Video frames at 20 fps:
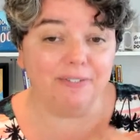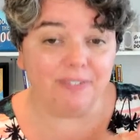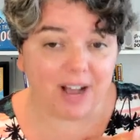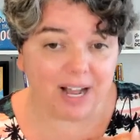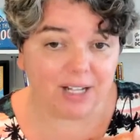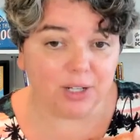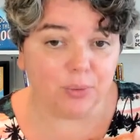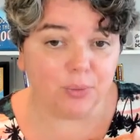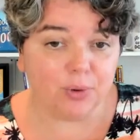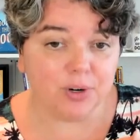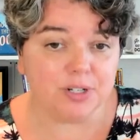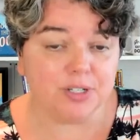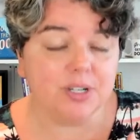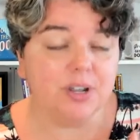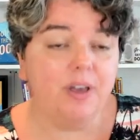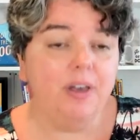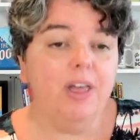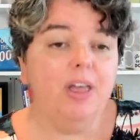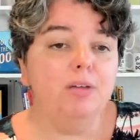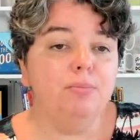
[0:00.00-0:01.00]
followers,
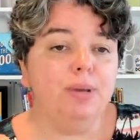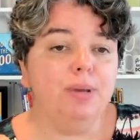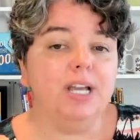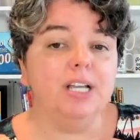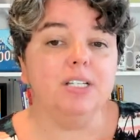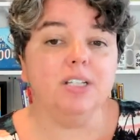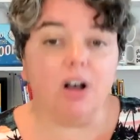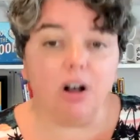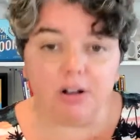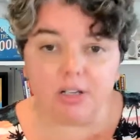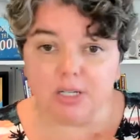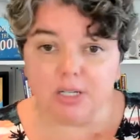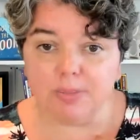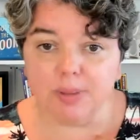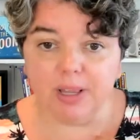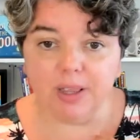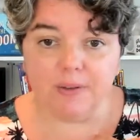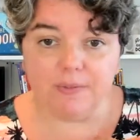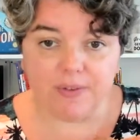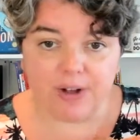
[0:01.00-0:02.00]
because ultimately